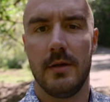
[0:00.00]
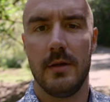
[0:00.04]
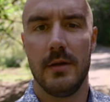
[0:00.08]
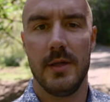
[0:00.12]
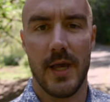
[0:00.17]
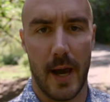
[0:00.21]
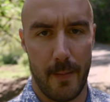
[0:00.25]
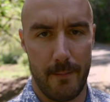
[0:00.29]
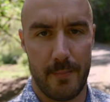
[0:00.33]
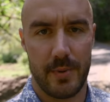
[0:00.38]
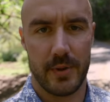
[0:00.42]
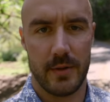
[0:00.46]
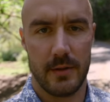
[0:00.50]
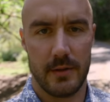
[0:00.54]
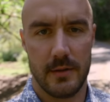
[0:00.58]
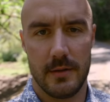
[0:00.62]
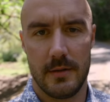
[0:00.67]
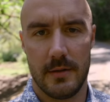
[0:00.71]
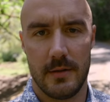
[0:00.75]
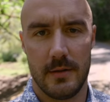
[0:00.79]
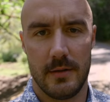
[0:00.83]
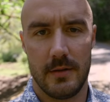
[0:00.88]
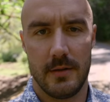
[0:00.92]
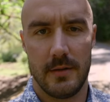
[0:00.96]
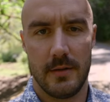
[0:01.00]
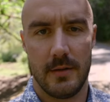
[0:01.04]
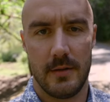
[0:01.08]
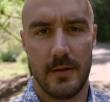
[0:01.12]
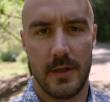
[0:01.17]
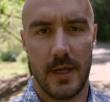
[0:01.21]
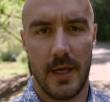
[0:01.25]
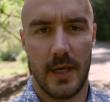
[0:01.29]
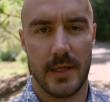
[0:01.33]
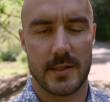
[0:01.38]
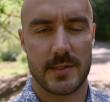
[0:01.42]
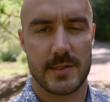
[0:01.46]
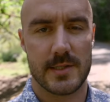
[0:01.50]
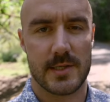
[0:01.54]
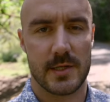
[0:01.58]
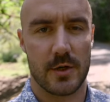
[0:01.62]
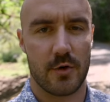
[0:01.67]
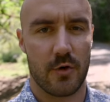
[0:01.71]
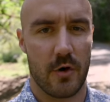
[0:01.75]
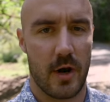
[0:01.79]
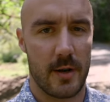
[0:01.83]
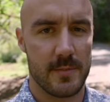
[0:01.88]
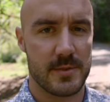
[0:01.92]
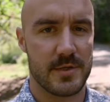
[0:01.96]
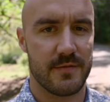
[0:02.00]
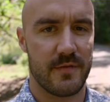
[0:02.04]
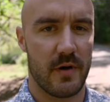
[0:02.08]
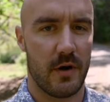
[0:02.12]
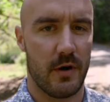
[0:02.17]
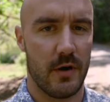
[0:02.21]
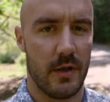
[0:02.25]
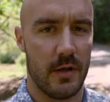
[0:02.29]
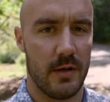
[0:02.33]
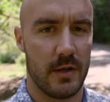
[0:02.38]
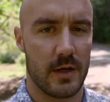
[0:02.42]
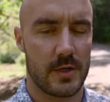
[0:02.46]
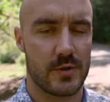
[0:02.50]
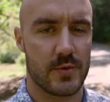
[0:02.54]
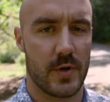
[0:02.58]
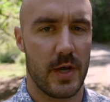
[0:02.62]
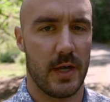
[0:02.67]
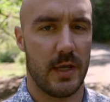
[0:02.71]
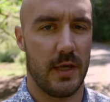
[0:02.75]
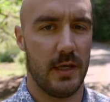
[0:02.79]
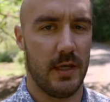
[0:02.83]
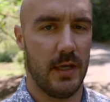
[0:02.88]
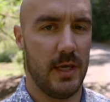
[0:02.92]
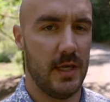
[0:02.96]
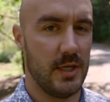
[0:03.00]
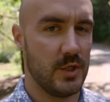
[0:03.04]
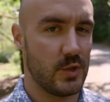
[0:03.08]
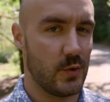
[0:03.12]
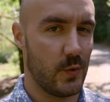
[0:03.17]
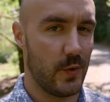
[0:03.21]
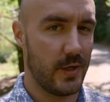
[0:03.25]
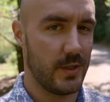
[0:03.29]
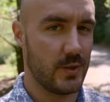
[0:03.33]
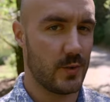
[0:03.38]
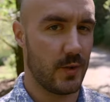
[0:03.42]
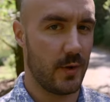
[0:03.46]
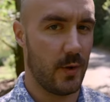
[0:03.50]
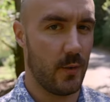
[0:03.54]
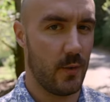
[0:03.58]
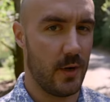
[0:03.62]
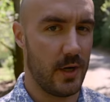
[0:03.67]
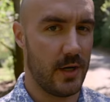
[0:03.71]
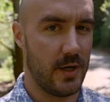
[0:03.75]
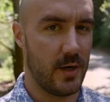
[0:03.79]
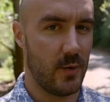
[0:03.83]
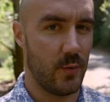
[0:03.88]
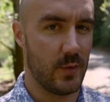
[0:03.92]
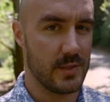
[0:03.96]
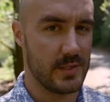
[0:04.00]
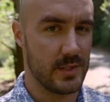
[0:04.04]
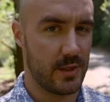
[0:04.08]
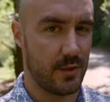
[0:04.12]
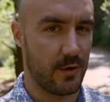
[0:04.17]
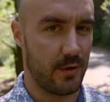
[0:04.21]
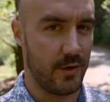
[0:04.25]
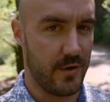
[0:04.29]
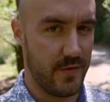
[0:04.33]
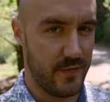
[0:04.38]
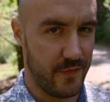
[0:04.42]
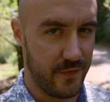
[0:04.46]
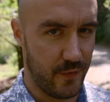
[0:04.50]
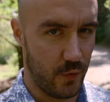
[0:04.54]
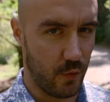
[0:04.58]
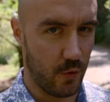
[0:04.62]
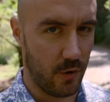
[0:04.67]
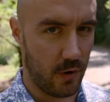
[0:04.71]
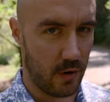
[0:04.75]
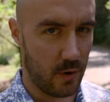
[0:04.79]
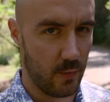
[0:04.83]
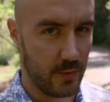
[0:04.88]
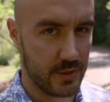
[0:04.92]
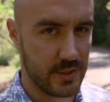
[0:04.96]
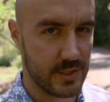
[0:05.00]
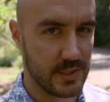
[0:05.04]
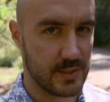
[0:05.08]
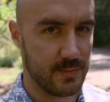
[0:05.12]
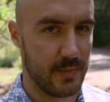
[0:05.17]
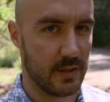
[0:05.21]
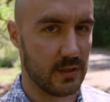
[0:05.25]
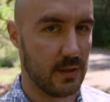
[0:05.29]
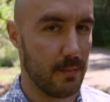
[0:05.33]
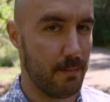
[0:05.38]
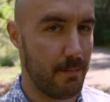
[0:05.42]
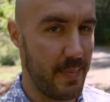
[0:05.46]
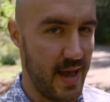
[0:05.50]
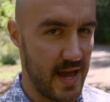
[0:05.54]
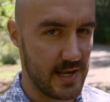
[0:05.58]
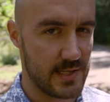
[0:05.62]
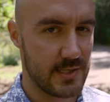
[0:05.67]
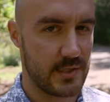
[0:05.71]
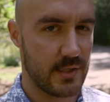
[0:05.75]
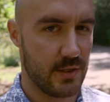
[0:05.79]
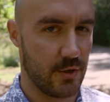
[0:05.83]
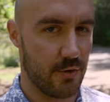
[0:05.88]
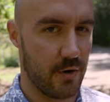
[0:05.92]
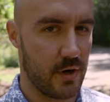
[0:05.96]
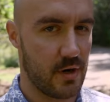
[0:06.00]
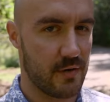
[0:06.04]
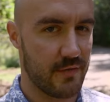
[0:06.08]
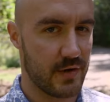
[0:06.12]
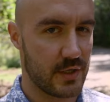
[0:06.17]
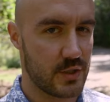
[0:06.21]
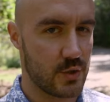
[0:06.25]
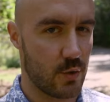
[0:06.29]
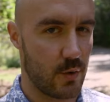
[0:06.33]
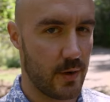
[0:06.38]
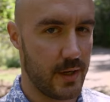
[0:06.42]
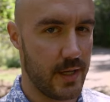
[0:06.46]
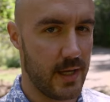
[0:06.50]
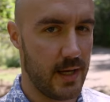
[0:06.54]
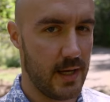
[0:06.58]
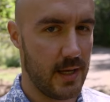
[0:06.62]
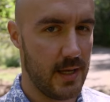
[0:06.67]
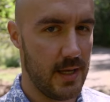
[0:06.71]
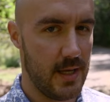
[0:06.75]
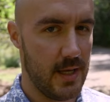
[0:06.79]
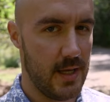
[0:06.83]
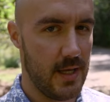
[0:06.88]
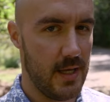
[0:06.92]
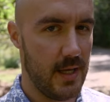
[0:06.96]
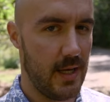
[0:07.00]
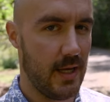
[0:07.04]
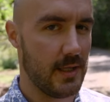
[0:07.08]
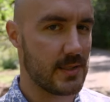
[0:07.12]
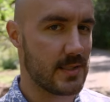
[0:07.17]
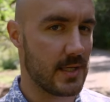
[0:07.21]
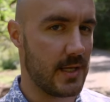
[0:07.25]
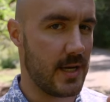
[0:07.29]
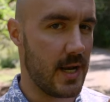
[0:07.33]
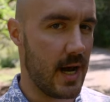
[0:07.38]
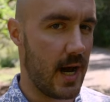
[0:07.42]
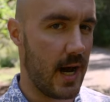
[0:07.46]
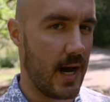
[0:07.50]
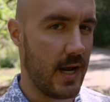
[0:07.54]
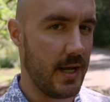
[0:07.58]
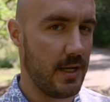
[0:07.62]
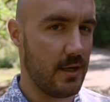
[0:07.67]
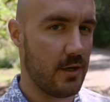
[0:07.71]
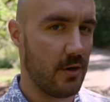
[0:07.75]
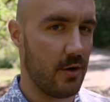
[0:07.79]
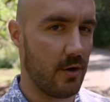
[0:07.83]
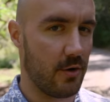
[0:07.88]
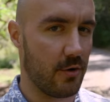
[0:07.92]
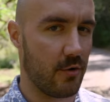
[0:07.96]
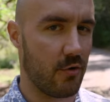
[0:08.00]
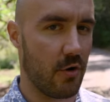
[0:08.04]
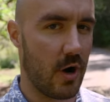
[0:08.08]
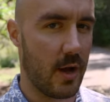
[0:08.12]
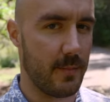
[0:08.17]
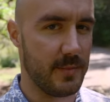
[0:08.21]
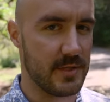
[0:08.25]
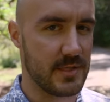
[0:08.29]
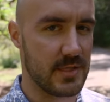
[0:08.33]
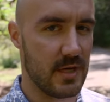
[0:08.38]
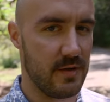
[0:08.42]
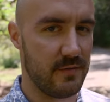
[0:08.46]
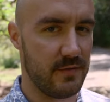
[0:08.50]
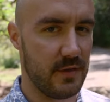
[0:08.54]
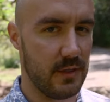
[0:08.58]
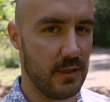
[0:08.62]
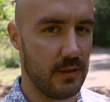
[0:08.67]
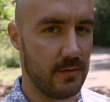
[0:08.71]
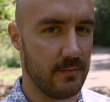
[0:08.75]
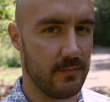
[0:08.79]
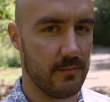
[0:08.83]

Yep. Its Crime Severity Index ranking in twenty twenty-one was thirty-four, which is among the best in Greater Victoria. It's a nine on crime and safety.